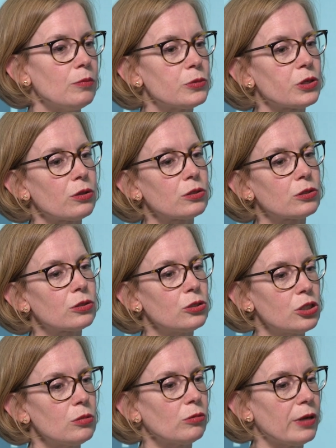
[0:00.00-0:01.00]
So the
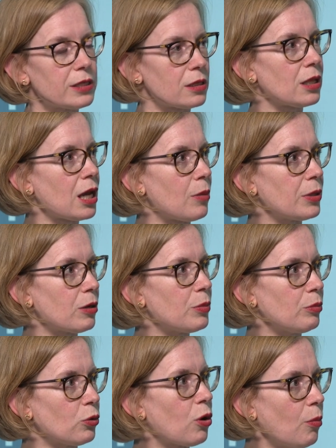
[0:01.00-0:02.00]
consumer rights are there, but they're a
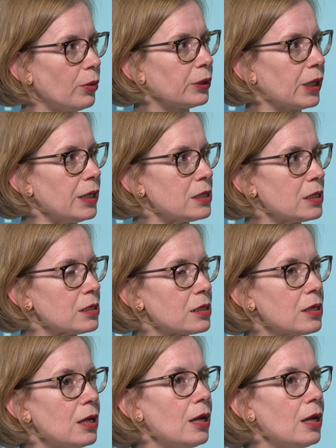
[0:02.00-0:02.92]
bit more complicated.